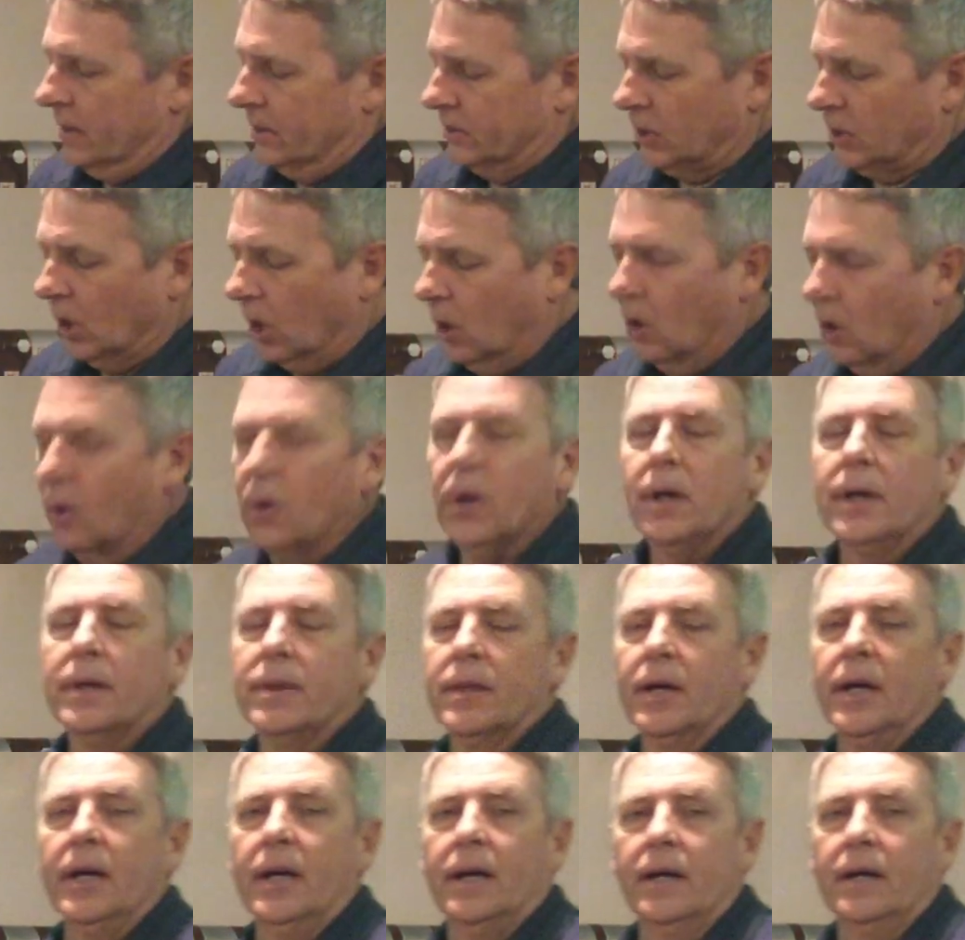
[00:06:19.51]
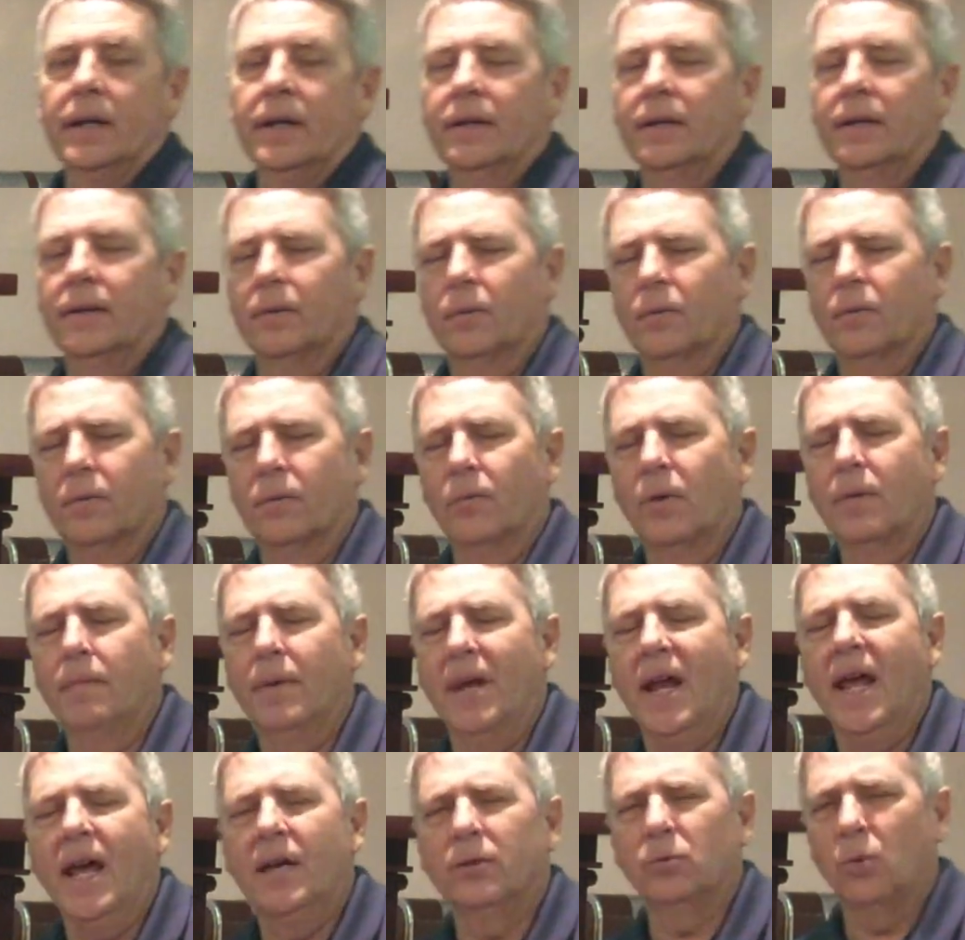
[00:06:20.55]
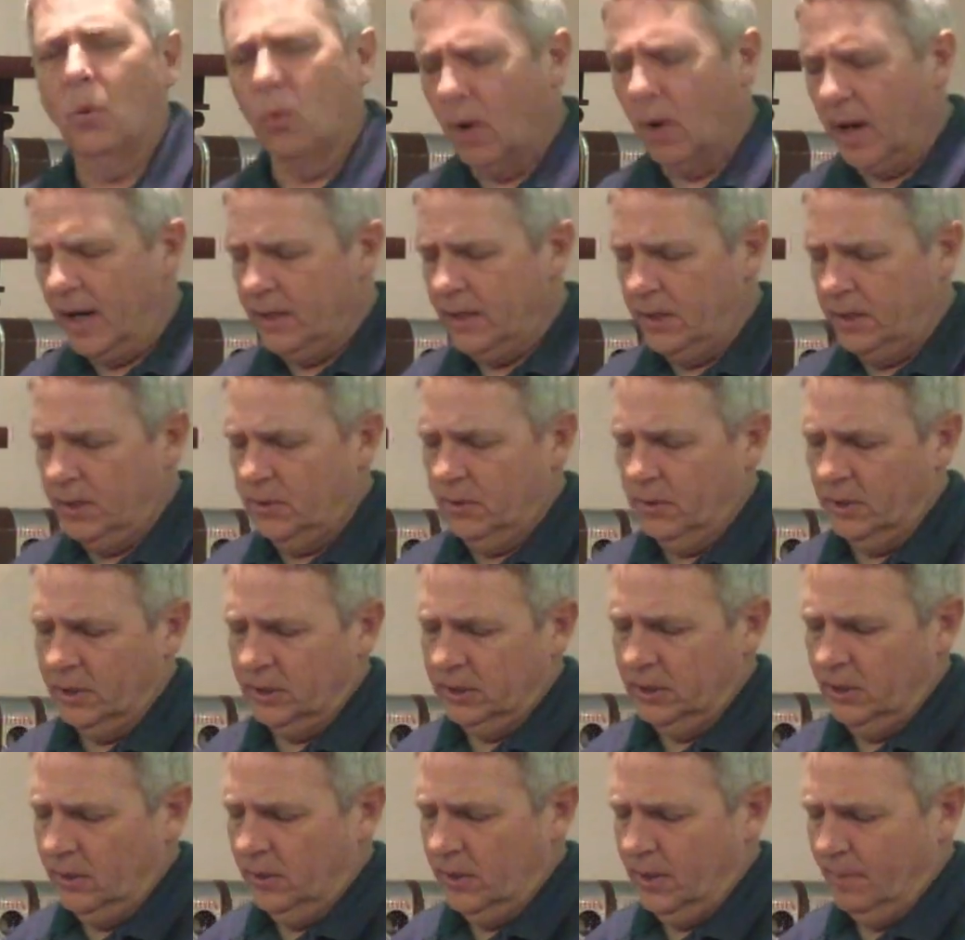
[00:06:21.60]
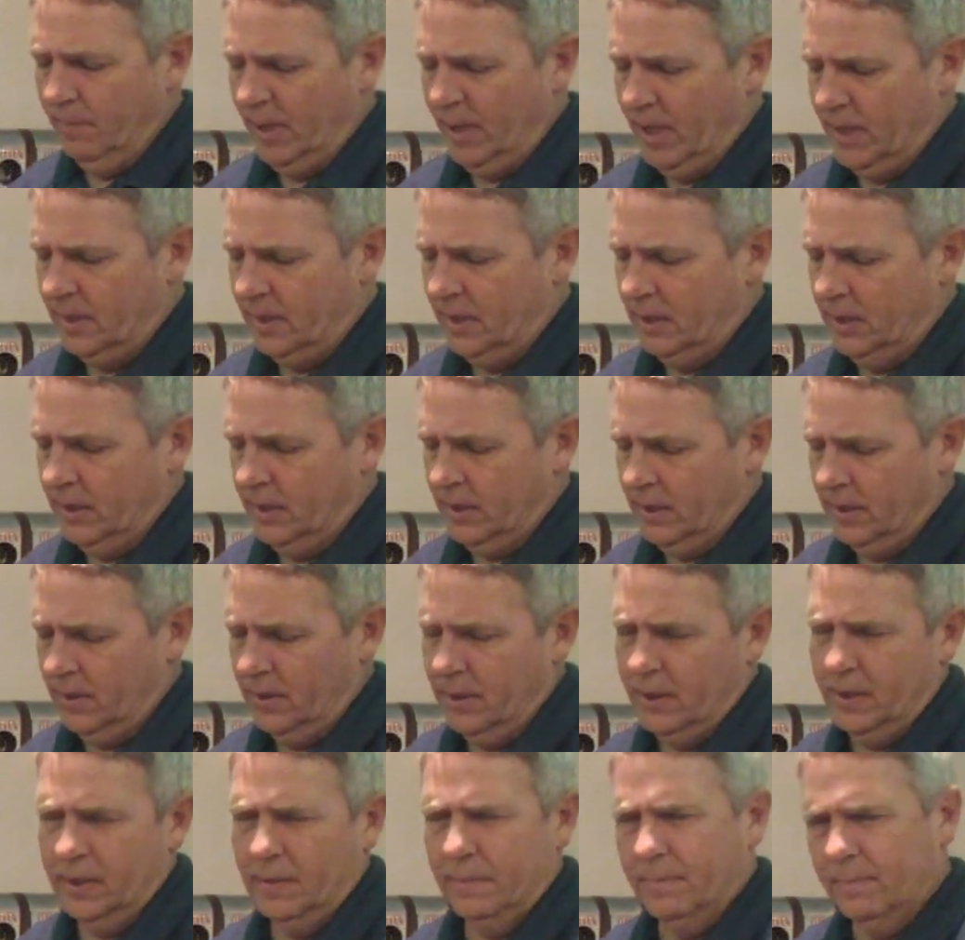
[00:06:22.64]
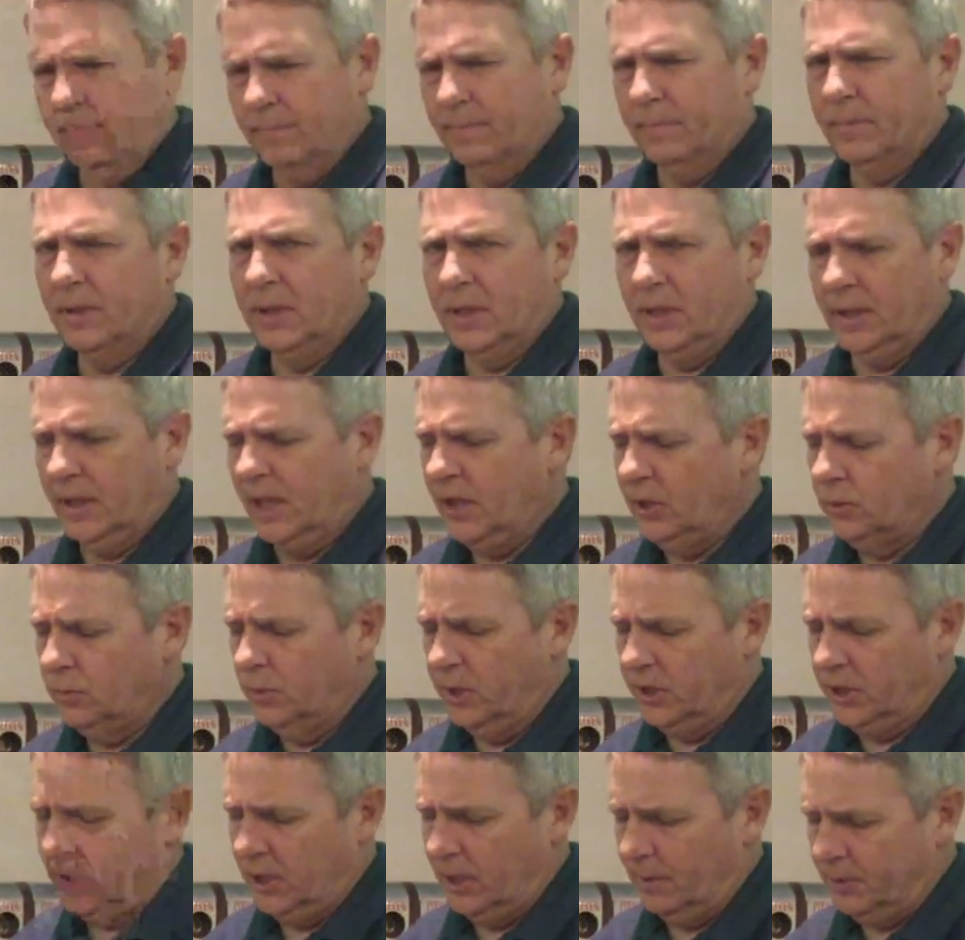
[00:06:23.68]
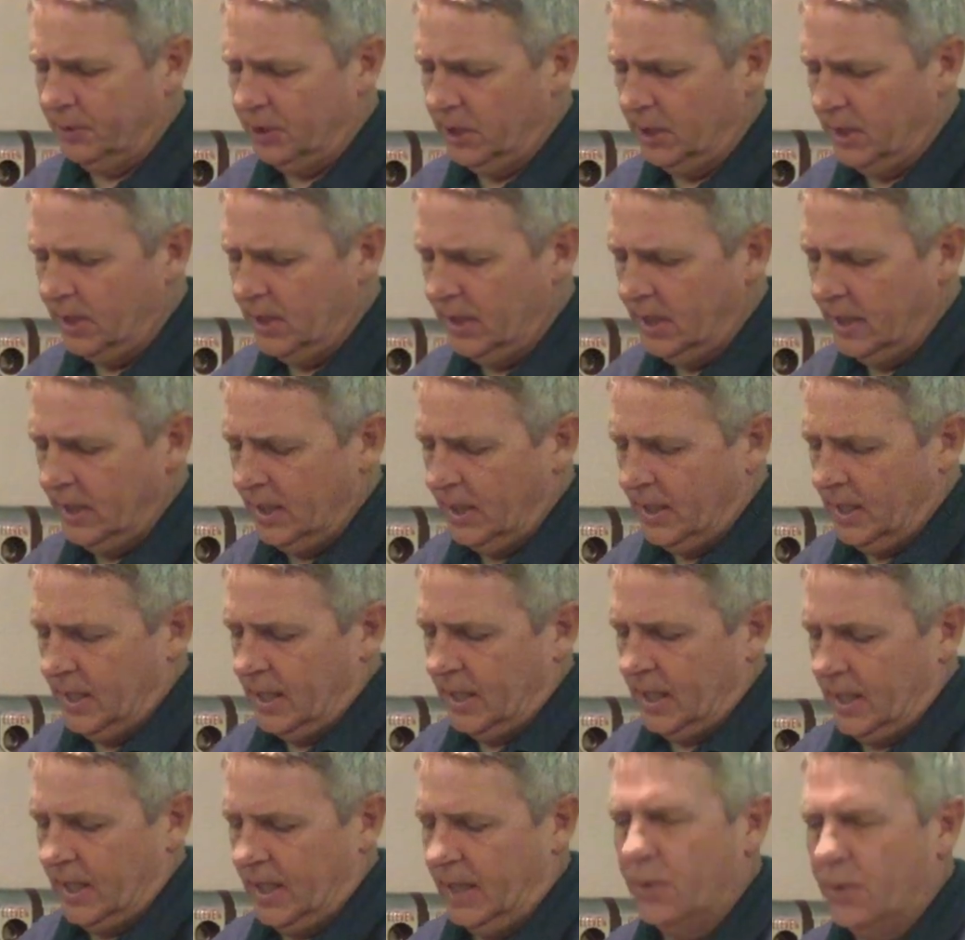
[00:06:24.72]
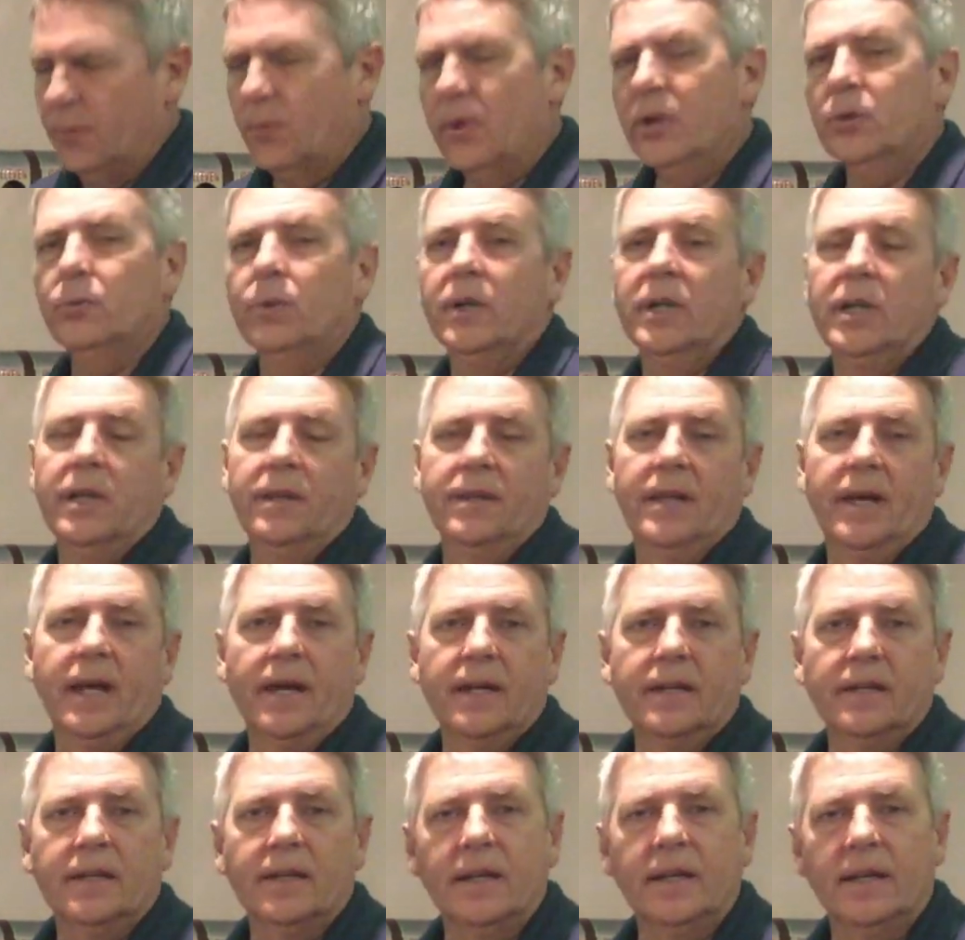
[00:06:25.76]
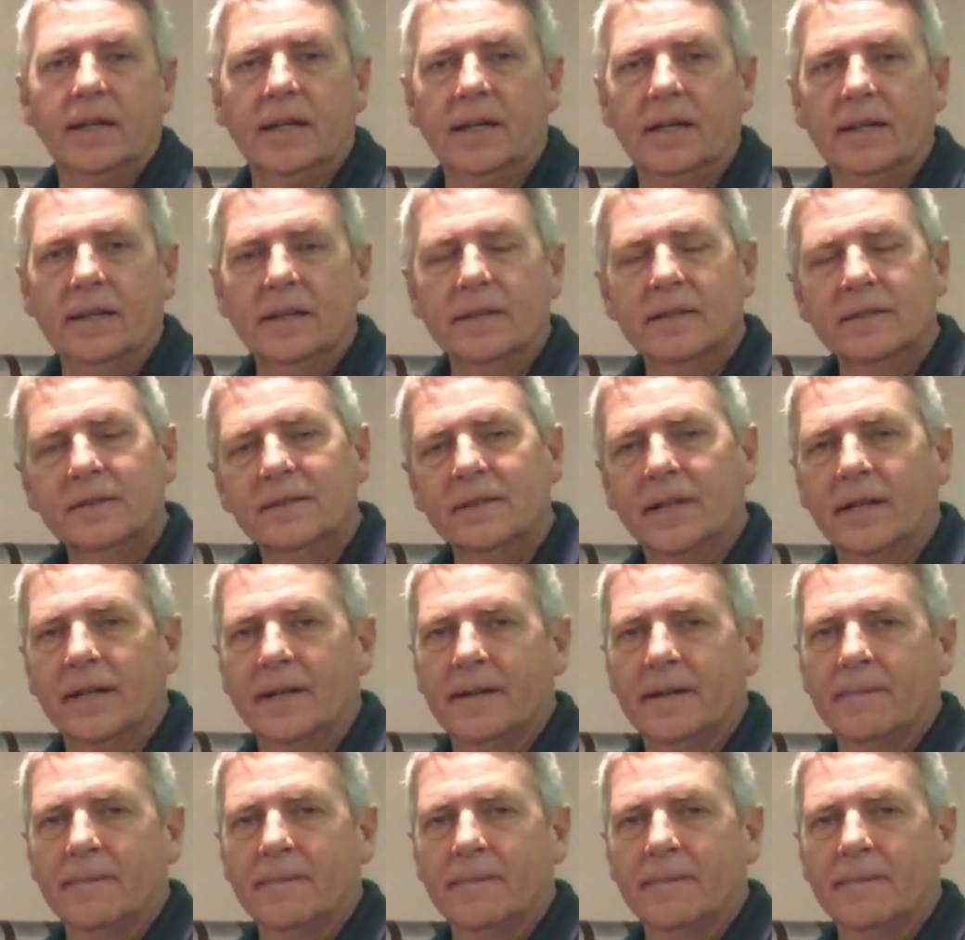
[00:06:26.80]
So we've been asked, well, why did you include a button or a key switch option? And the reason we did that is